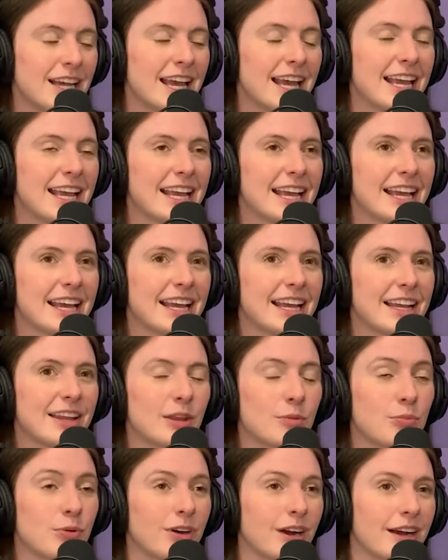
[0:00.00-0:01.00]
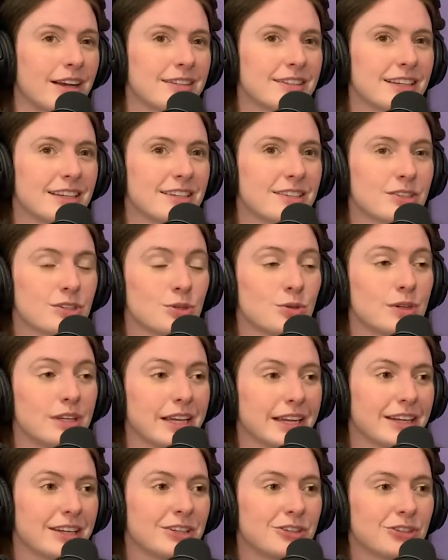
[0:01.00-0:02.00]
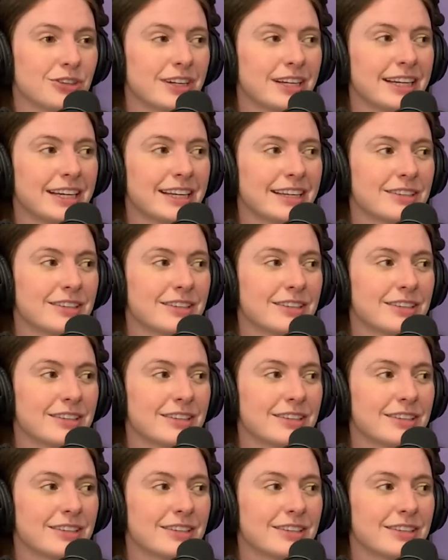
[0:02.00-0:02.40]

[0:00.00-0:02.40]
And the process to get a drink